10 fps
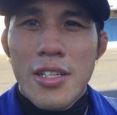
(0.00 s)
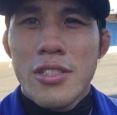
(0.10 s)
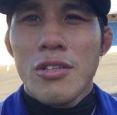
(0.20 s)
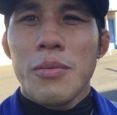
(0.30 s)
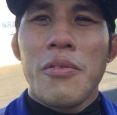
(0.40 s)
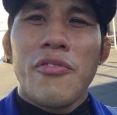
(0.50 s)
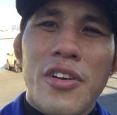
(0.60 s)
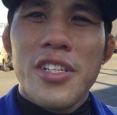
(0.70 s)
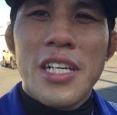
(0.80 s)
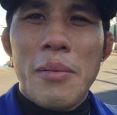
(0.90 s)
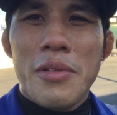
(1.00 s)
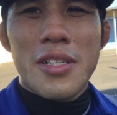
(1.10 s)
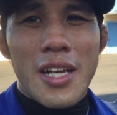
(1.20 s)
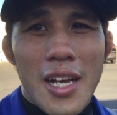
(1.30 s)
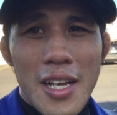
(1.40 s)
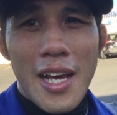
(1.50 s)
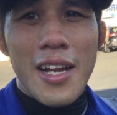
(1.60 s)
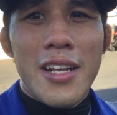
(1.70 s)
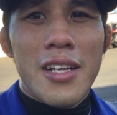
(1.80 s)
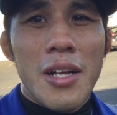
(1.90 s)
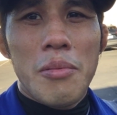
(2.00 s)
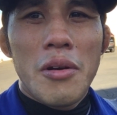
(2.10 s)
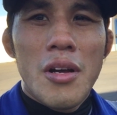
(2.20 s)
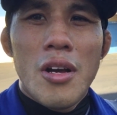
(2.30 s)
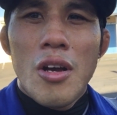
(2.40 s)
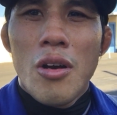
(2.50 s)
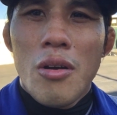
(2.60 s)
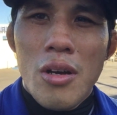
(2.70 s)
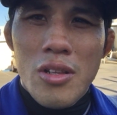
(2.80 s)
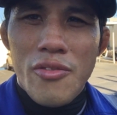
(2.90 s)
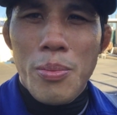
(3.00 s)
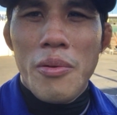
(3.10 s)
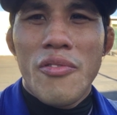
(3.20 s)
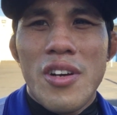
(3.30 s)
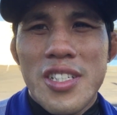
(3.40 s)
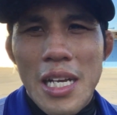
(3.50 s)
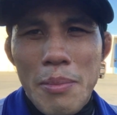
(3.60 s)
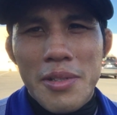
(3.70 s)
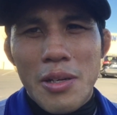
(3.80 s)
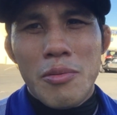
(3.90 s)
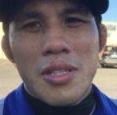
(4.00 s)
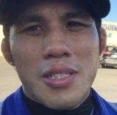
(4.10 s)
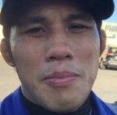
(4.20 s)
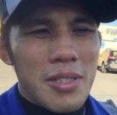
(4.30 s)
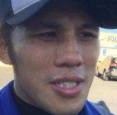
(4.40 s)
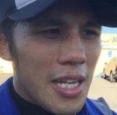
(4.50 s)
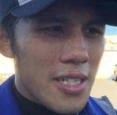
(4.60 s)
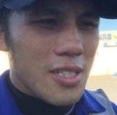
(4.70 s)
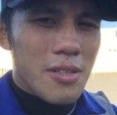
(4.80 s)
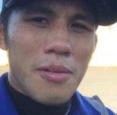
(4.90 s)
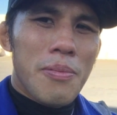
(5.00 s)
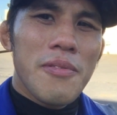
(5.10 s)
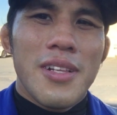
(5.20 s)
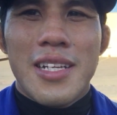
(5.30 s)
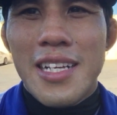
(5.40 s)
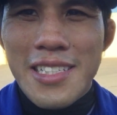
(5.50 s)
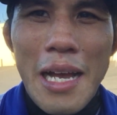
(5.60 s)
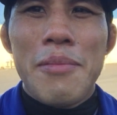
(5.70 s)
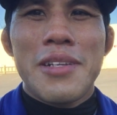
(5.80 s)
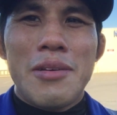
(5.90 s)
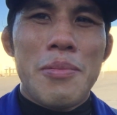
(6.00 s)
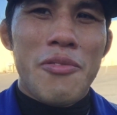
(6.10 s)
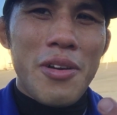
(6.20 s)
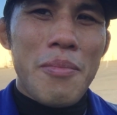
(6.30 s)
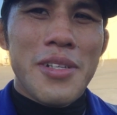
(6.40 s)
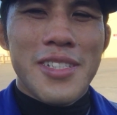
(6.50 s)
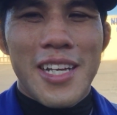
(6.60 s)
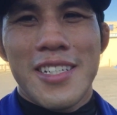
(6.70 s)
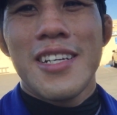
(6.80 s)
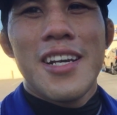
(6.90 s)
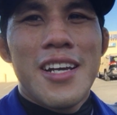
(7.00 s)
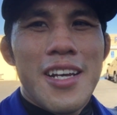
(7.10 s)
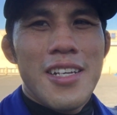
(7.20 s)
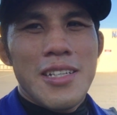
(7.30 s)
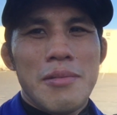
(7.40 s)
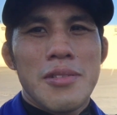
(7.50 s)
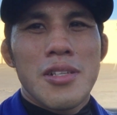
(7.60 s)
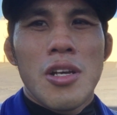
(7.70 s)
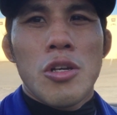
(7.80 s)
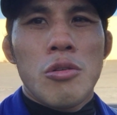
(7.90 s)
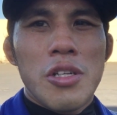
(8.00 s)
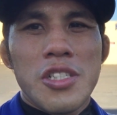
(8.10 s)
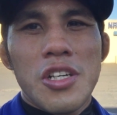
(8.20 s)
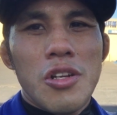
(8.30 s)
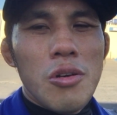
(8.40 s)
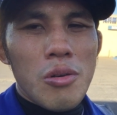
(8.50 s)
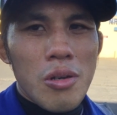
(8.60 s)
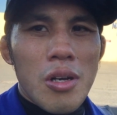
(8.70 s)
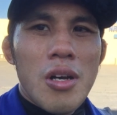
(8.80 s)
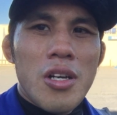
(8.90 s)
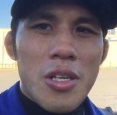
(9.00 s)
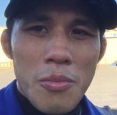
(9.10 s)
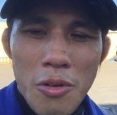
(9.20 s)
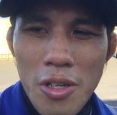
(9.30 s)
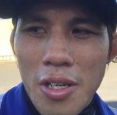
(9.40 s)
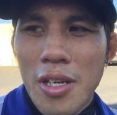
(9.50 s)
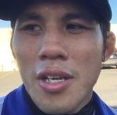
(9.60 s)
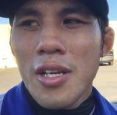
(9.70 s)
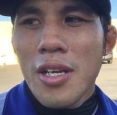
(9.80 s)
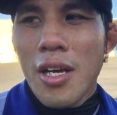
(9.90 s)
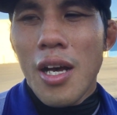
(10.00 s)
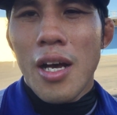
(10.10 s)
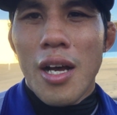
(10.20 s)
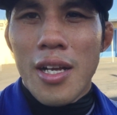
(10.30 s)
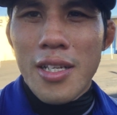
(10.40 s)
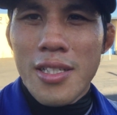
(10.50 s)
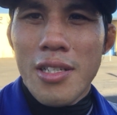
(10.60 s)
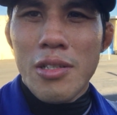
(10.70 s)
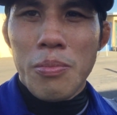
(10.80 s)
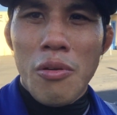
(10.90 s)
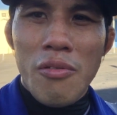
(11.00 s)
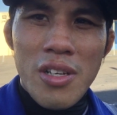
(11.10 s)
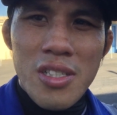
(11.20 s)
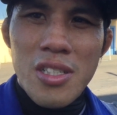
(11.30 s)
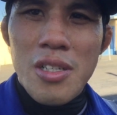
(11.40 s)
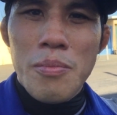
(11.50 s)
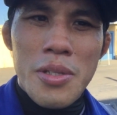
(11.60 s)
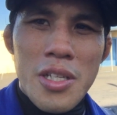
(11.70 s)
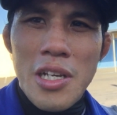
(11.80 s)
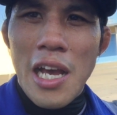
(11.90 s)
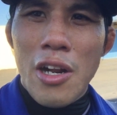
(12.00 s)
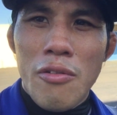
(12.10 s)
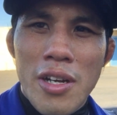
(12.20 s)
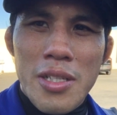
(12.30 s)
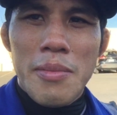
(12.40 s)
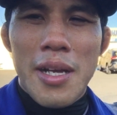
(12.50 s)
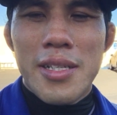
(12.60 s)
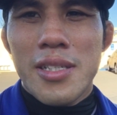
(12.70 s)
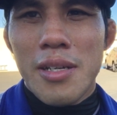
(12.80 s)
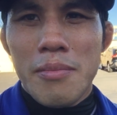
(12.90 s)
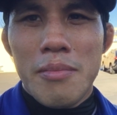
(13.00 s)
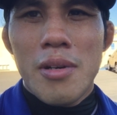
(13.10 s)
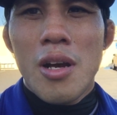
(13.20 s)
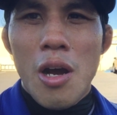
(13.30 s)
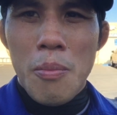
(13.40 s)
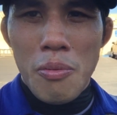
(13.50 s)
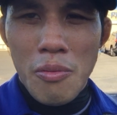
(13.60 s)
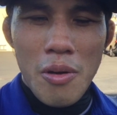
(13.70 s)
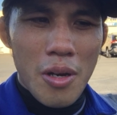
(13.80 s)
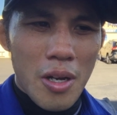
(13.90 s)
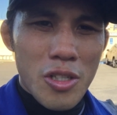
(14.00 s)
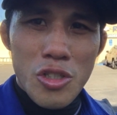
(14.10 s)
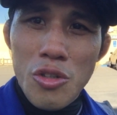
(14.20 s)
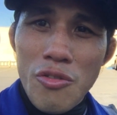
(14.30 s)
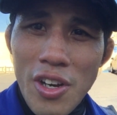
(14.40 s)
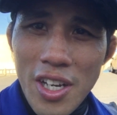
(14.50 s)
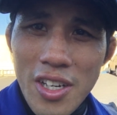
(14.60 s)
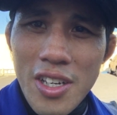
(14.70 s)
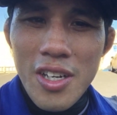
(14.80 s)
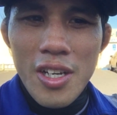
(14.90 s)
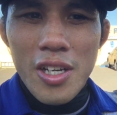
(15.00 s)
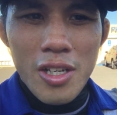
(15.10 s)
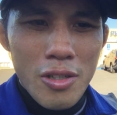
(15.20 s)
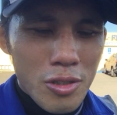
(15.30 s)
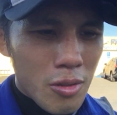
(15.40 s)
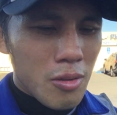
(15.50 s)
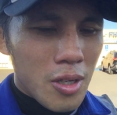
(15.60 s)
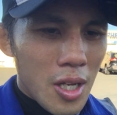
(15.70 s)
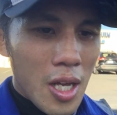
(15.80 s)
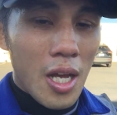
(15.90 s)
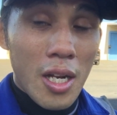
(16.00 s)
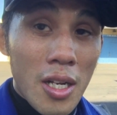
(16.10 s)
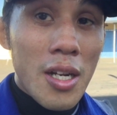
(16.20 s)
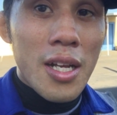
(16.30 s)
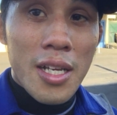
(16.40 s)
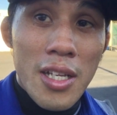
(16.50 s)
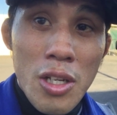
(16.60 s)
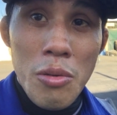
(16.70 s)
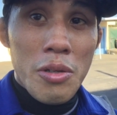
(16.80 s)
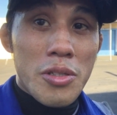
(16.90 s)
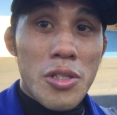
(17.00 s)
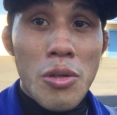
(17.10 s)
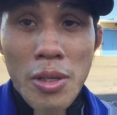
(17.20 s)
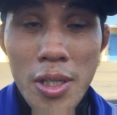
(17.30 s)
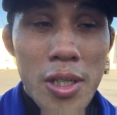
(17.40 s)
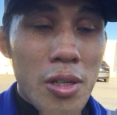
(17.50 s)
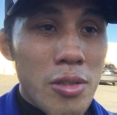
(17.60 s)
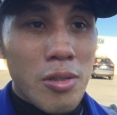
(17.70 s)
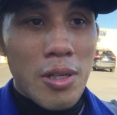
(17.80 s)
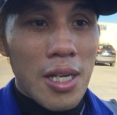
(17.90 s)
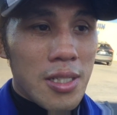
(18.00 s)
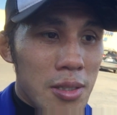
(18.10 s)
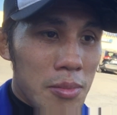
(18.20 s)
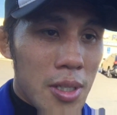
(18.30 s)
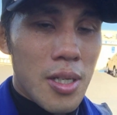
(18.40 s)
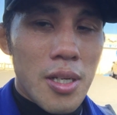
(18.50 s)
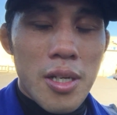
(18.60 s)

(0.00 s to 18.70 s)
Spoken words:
so the perverted Japanese guy, I had to look it up. The perverted Japanese guy with this mustache. The Japanese guy with the perverted mustache. His name is Koichiro Kimura. I guess he's a pro wrestler, but they categorized him as a shoot fighter. And so it looked like he knew what he was doing. So he had some